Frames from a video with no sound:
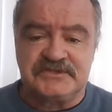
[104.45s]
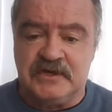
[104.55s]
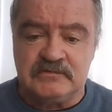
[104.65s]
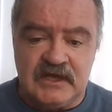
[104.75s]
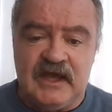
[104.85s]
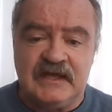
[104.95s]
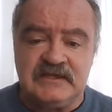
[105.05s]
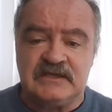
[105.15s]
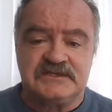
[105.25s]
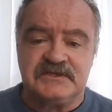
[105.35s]
So the
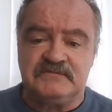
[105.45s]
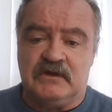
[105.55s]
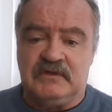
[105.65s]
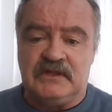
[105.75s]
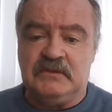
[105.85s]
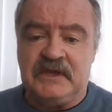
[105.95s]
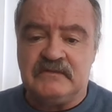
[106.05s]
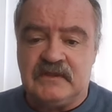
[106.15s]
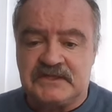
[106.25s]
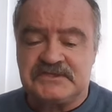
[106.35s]
headaches have not really
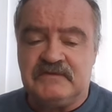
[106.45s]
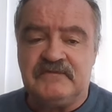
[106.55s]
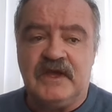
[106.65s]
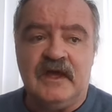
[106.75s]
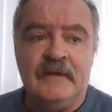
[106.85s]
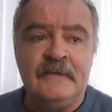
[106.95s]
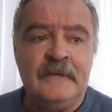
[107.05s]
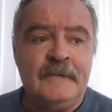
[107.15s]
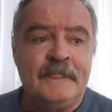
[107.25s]
been that severe.